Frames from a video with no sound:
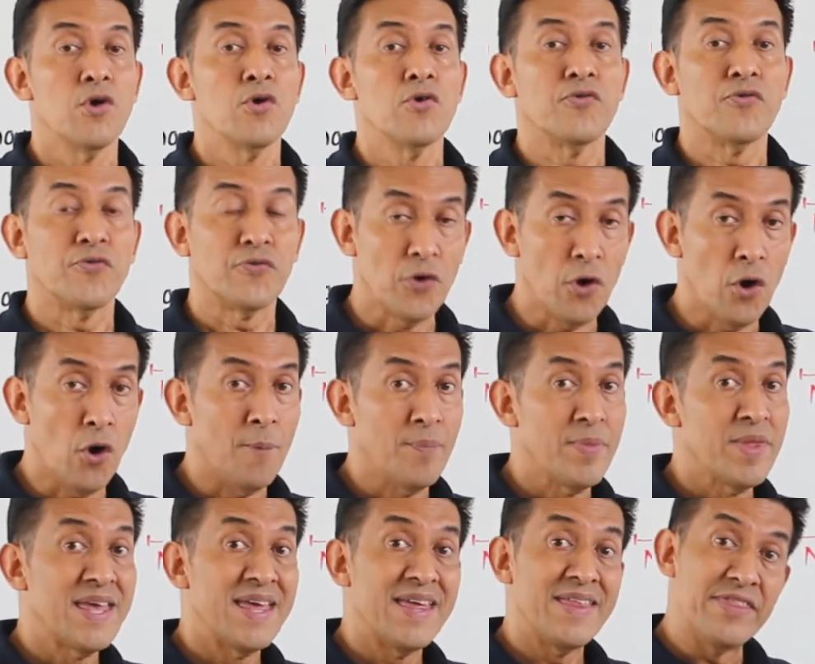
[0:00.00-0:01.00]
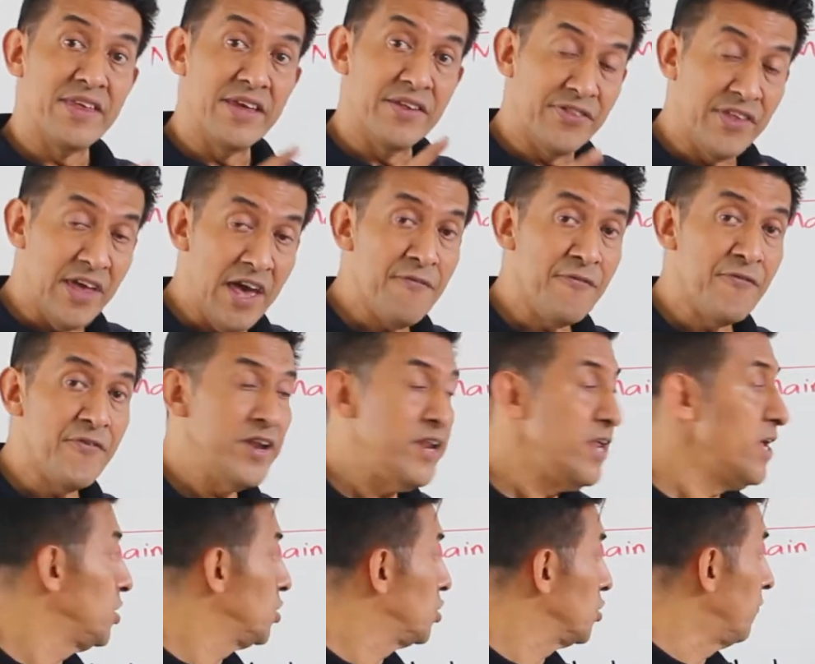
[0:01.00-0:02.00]
So the
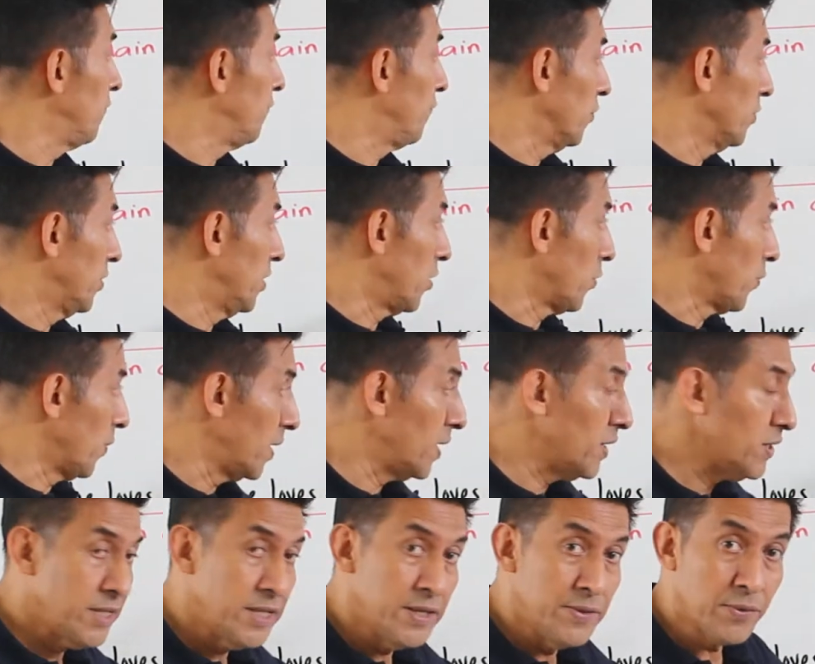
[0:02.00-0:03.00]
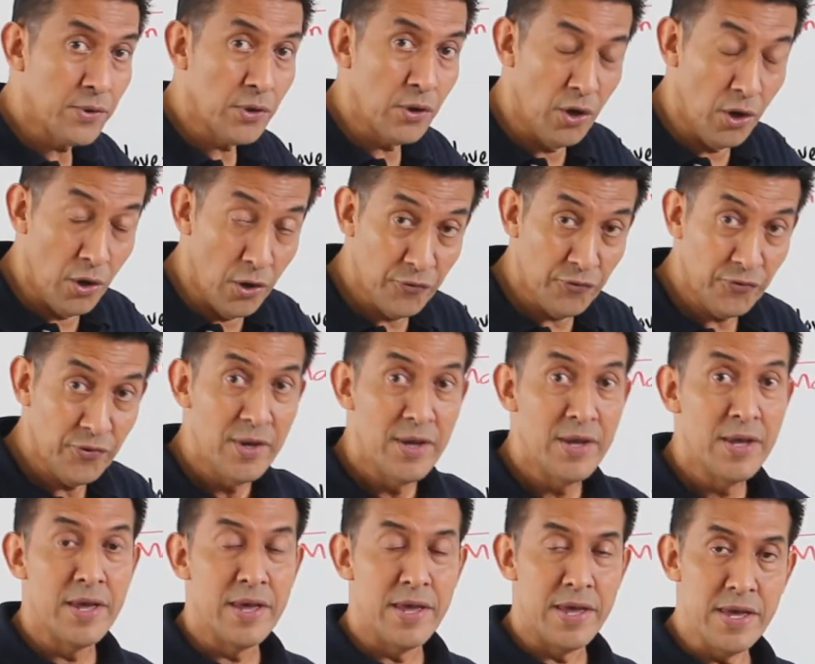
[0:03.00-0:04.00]
definition for the relative clause
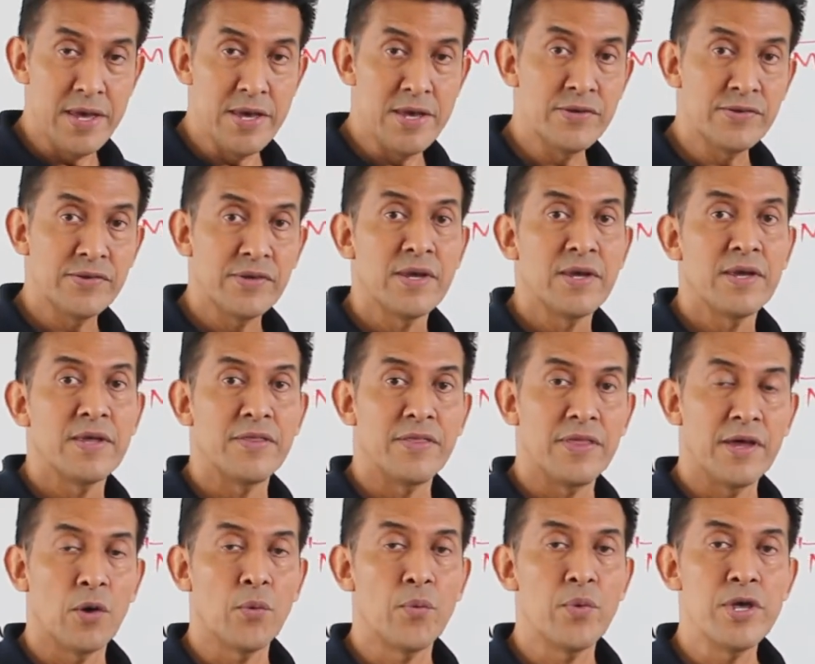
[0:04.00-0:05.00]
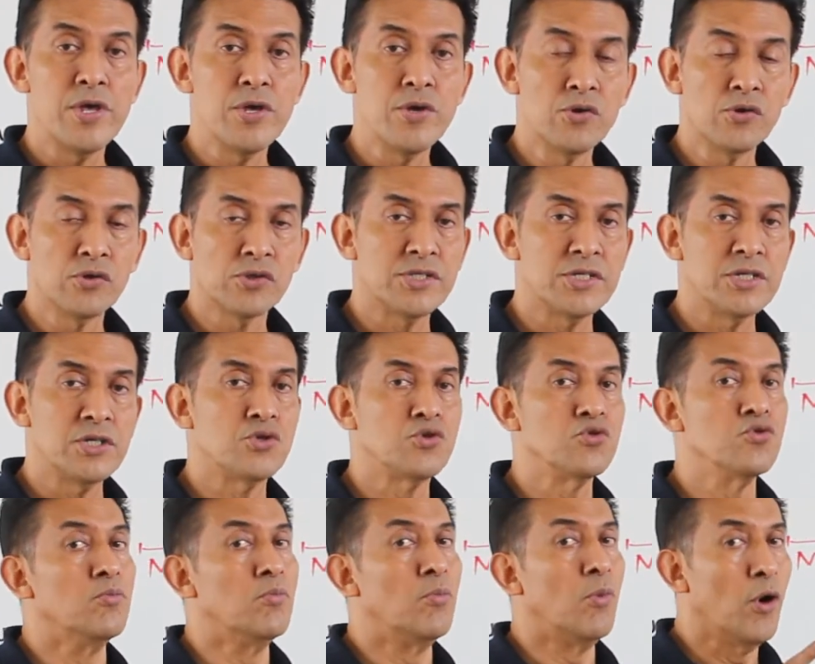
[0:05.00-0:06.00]
is that we use it to
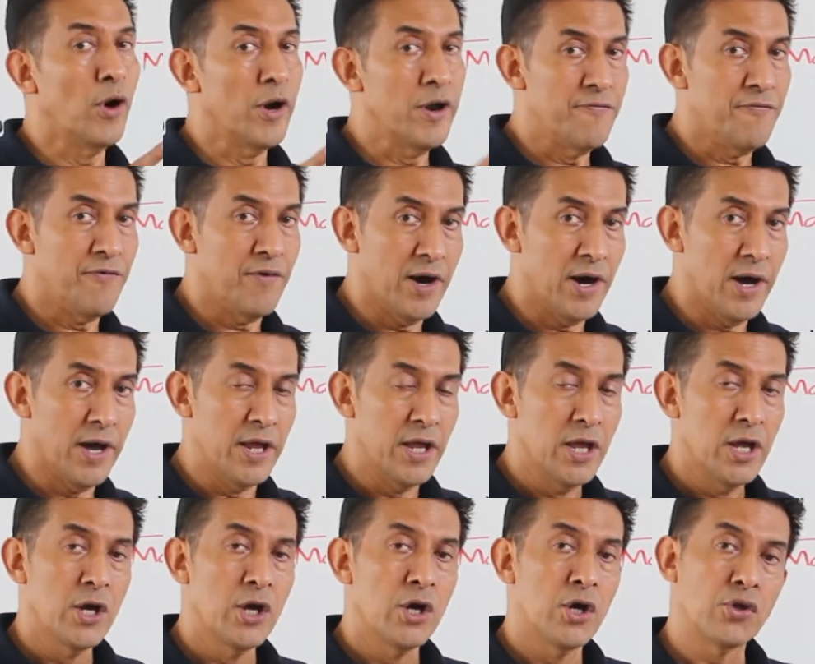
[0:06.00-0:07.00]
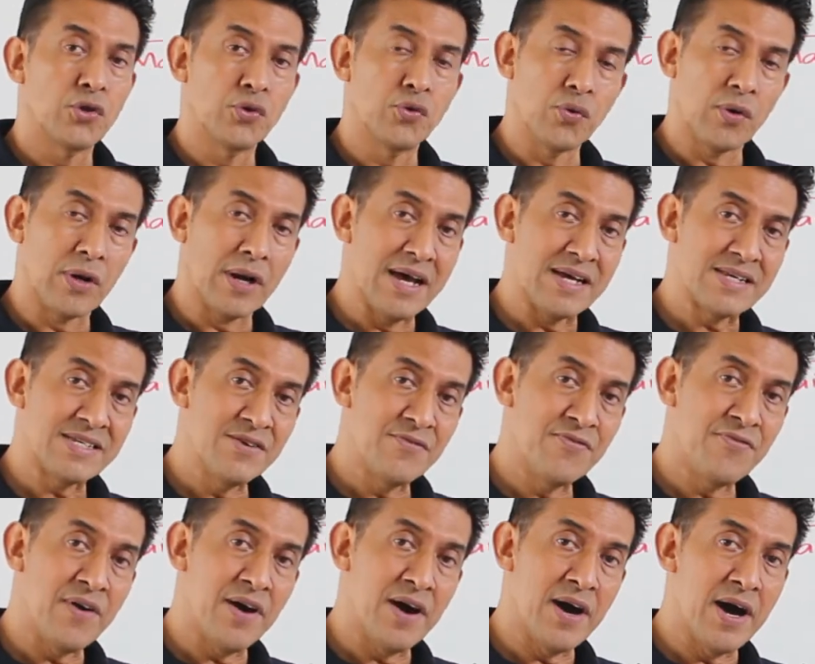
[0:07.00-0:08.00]
modify, to
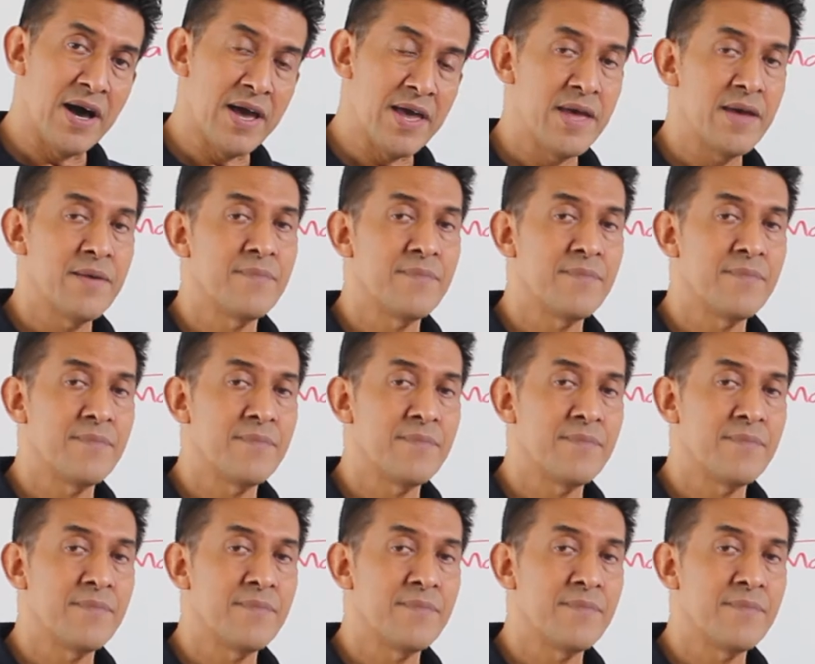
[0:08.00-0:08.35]
classify